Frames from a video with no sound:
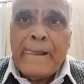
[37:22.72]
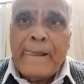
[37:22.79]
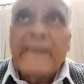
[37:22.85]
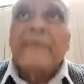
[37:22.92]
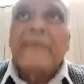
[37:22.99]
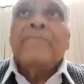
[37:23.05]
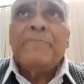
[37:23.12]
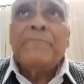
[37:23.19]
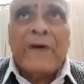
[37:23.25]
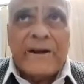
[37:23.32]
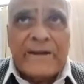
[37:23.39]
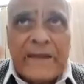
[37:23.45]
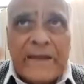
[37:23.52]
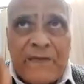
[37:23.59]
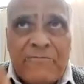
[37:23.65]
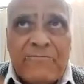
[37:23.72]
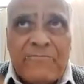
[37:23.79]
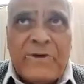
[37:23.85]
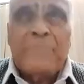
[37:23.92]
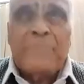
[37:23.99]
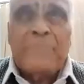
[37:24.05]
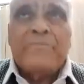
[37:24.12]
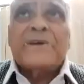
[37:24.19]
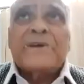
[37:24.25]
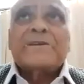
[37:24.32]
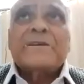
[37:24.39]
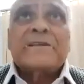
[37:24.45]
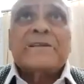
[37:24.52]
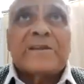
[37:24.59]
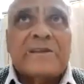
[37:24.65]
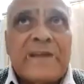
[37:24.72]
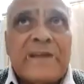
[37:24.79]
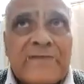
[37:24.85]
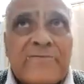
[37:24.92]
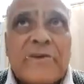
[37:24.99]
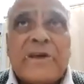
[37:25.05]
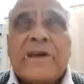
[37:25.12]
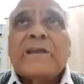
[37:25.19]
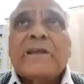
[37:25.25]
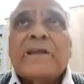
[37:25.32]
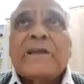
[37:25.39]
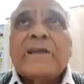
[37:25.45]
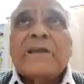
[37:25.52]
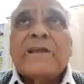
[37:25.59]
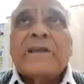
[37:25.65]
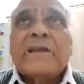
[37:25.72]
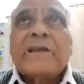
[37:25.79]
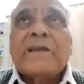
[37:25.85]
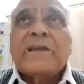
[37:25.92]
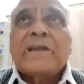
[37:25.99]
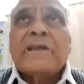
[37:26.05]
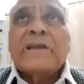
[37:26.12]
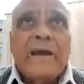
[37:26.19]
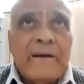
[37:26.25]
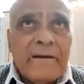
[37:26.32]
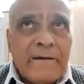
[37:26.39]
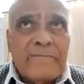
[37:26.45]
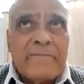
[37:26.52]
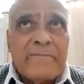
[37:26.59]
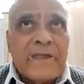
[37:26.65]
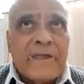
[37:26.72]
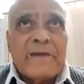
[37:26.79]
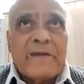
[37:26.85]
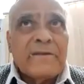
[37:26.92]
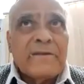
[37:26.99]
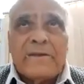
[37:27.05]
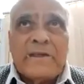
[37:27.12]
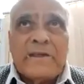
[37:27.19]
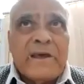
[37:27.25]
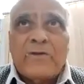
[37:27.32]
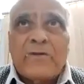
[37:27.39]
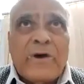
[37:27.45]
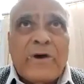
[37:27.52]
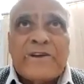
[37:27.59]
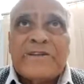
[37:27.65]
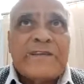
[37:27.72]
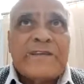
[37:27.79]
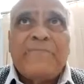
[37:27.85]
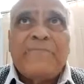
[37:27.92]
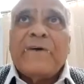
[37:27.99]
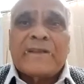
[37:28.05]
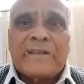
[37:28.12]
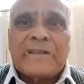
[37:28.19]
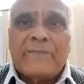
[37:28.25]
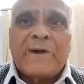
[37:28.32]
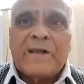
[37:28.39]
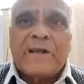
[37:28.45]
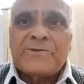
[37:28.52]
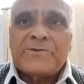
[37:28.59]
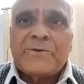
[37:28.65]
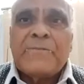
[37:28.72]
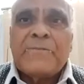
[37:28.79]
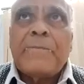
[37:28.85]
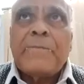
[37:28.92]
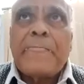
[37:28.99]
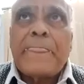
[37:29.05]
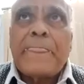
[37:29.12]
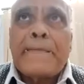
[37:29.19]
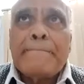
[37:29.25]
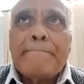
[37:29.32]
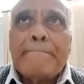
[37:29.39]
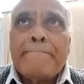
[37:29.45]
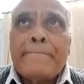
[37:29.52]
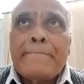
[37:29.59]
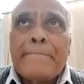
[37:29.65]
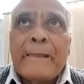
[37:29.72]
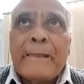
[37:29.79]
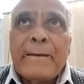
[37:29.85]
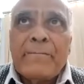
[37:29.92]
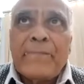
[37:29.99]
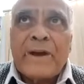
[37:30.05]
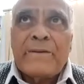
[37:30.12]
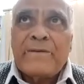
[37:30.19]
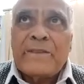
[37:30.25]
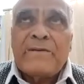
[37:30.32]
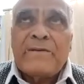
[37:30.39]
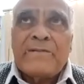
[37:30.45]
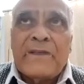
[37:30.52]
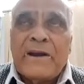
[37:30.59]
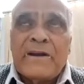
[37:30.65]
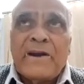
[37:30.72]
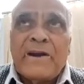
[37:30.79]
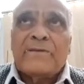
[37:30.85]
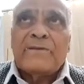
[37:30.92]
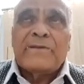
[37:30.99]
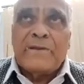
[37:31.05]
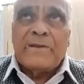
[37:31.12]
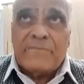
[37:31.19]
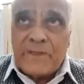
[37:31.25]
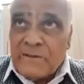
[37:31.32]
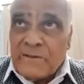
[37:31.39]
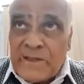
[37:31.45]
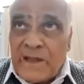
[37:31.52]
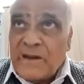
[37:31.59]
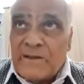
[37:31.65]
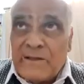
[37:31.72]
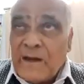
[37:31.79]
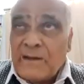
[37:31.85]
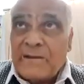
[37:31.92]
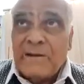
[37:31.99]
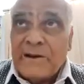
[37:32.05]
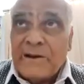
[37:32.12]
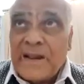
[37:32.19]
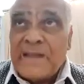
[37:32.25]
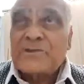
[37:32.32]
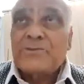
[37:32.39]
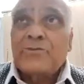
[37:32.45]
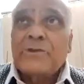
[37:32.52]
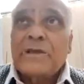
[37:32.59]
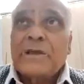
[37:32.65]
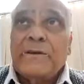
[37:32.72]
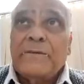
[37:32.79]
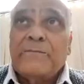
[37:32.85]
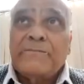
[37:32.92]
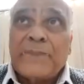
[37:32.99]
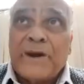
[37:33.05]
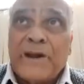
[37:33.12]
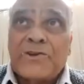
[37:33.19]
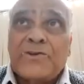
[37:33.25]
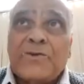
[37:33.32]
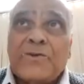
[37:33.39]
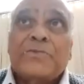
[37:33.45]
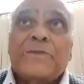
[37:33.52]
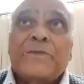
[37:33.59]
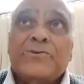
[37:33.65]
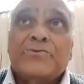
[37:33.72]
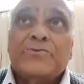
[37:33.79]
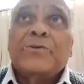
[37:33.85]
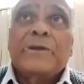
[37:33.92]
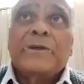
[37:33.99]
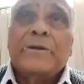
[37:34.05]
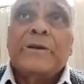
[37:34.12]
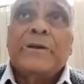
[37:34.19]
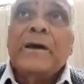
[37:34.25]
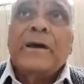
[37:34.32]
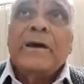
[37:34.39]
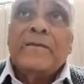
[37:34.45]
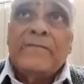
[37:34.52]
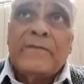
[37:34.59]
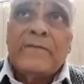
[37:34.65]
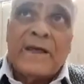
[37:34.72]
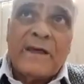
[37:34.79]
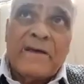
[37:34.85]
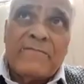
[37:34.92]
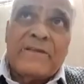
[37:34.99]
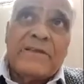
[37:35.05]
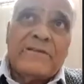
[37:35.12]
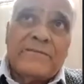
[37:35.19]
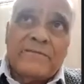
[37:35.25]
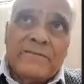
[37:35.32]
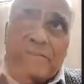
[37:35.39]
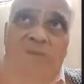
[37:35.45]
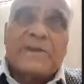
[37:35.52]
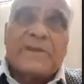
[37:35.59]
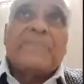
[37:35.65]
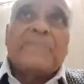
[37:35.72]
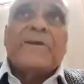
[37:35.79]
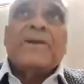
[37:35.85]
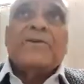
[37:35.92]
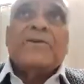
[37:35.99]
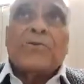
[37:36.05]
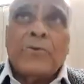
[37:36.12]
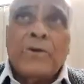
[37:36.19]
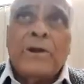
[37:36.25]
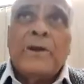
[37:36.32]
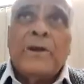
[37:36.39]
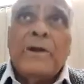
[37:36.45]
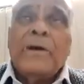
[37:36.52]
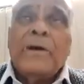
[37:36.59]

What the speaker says: Even for type 1 patients, these nuts we can give, because they are quite safe for them also. But they're not hindrance to the production of the insulin. They have their different role.